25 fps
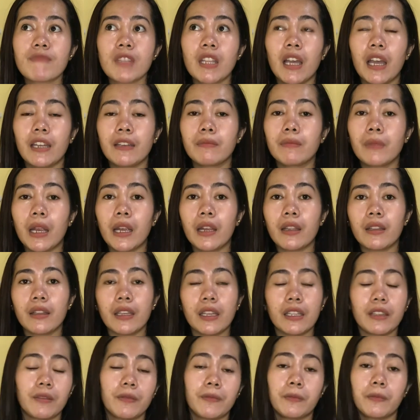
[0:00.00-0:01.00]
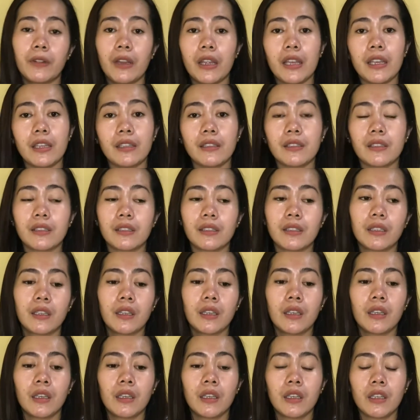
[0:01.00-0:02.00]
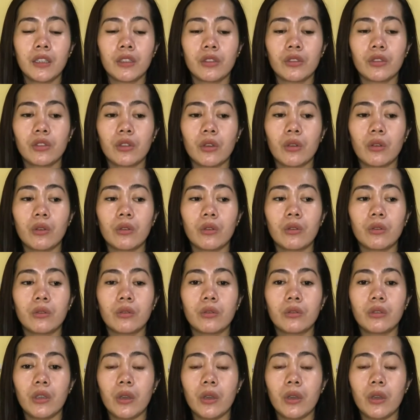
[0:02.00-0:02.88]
admire that phrase. So